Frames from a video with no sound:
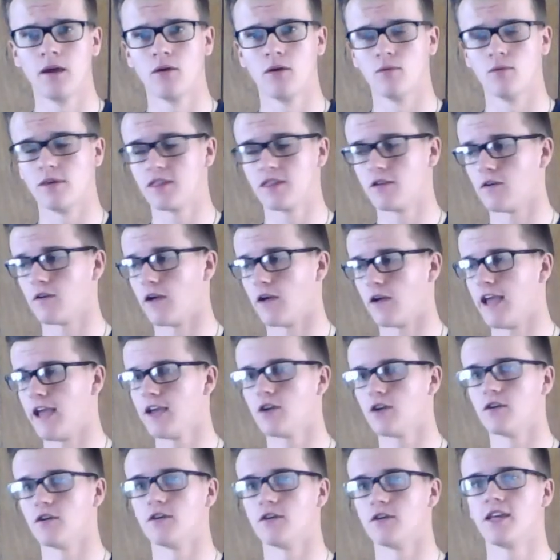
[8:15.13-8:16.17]
with your
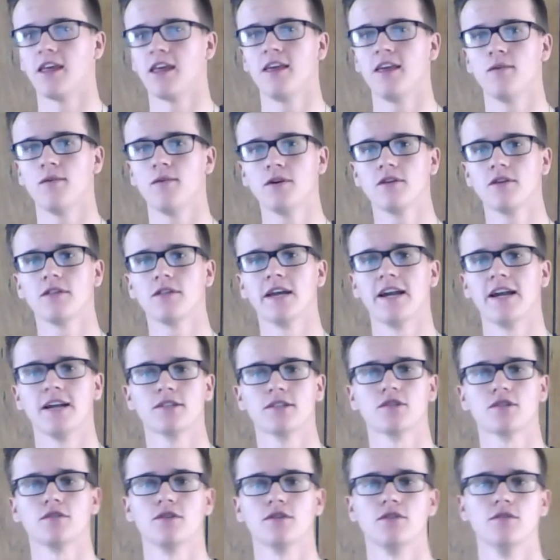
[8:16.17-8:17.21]
anger, He will
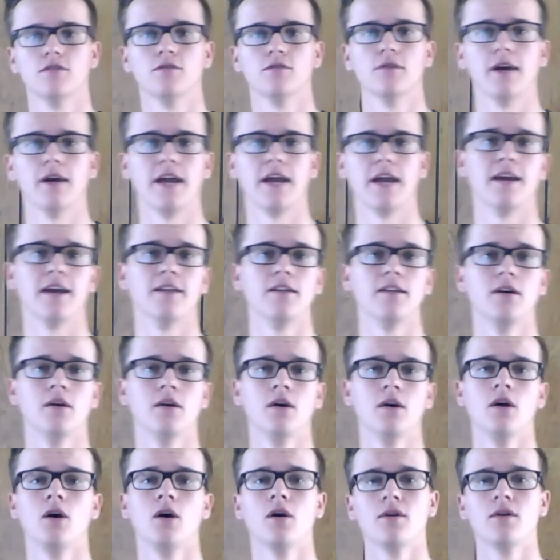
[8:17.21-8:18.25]
answer you and
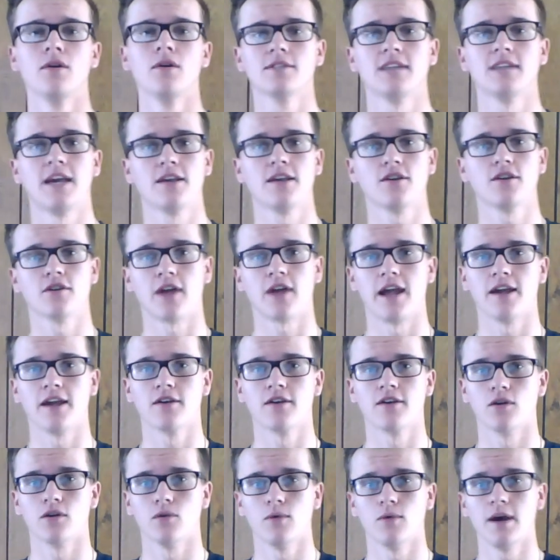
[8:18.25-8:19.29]
take your
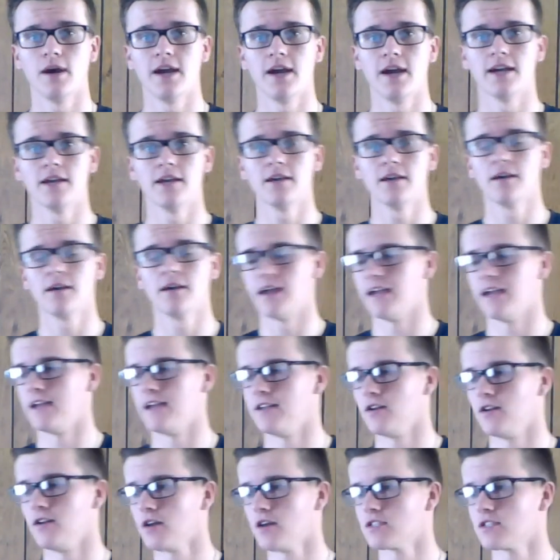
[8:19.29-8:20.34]
anger away.
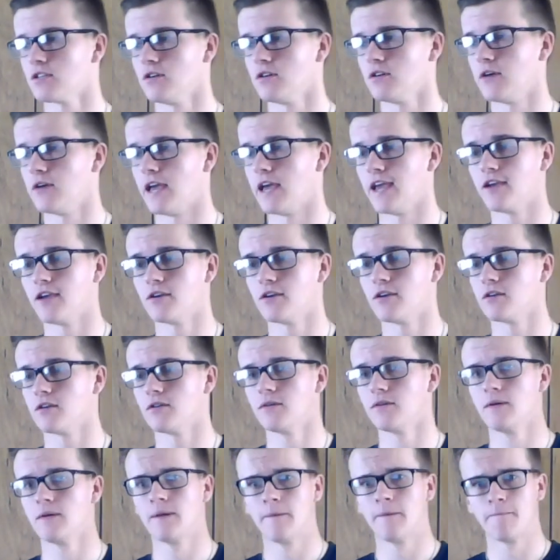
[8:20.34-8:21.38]
And also,
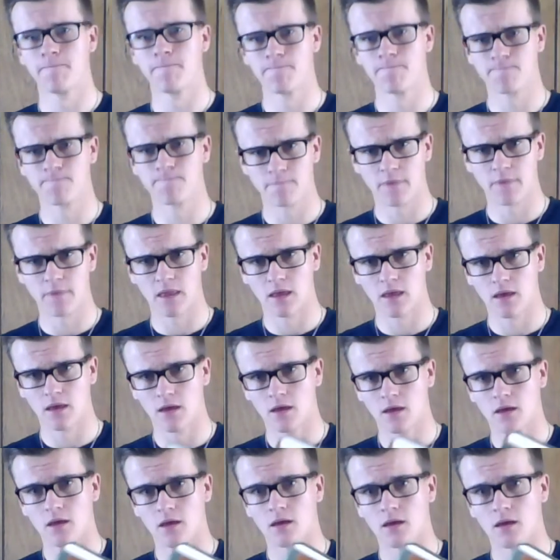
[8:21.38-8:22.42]
anger
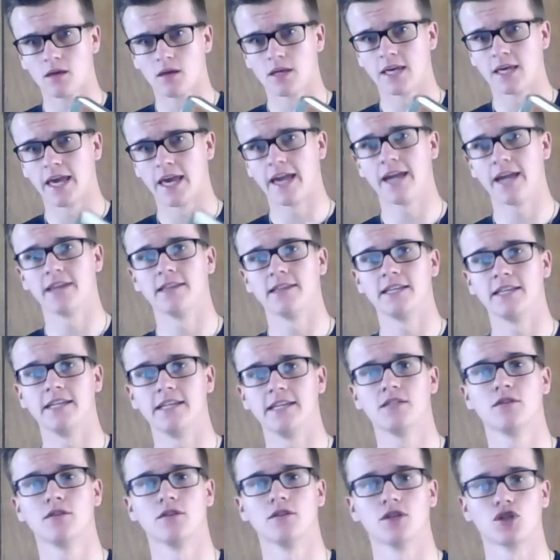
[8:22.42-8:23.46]
can
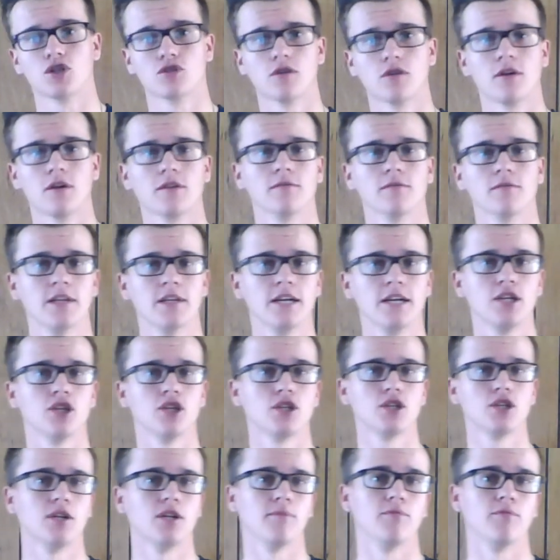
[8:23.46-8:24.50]
lead to a stronger
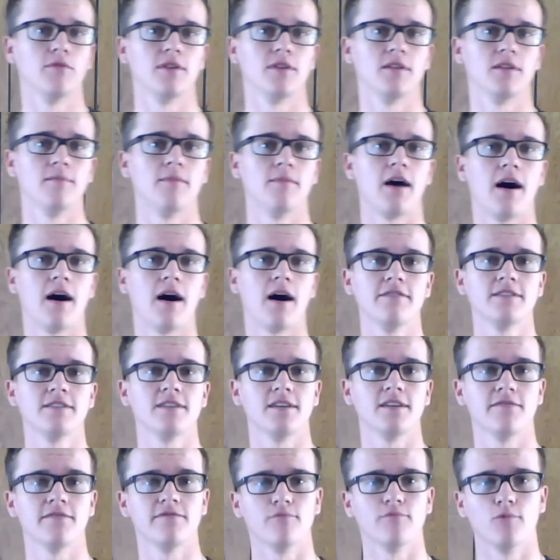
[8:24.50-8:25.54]
relationship with Him.
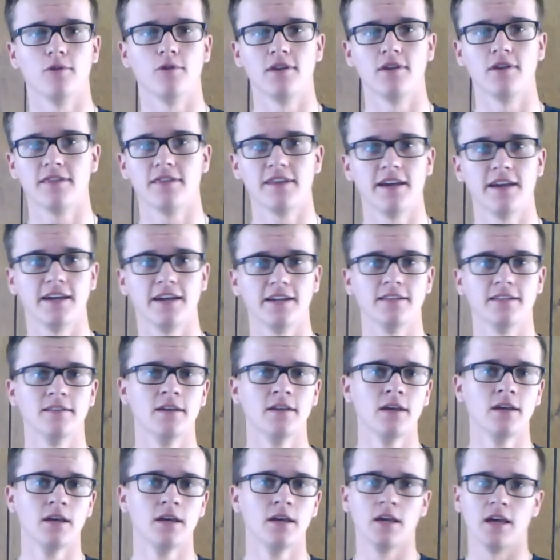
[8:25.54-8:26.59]
Obviously, if
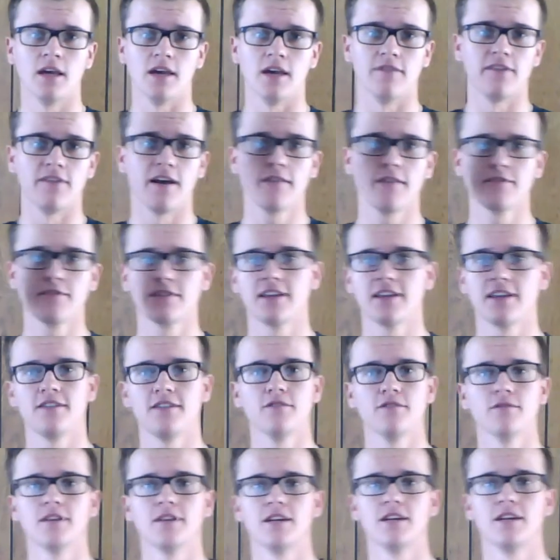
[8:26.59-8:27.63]
everything in
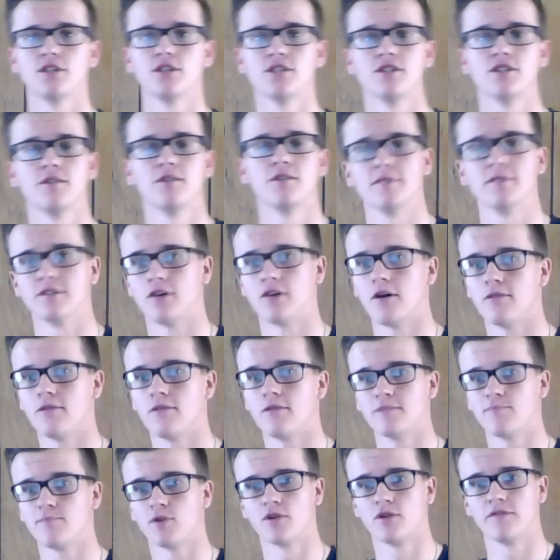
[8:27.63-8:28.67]
your relationship is
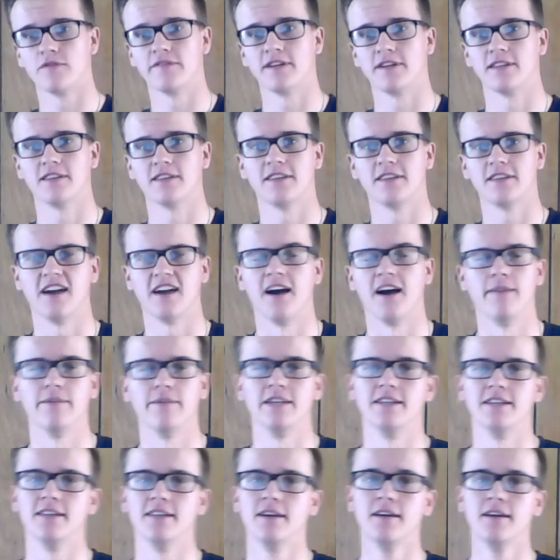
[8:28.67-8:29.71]
always perfect, I
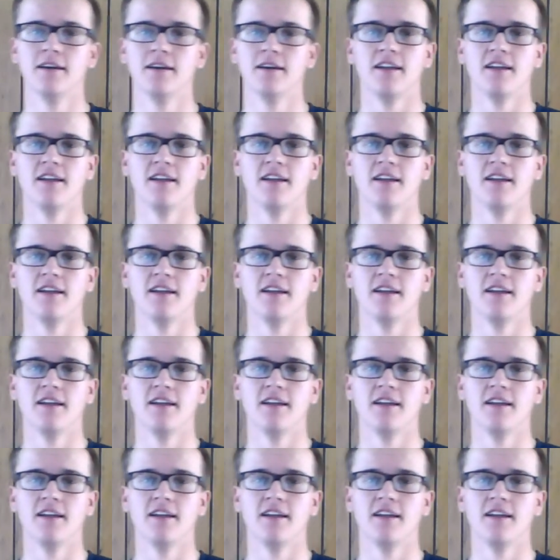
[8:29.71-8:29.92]
mean,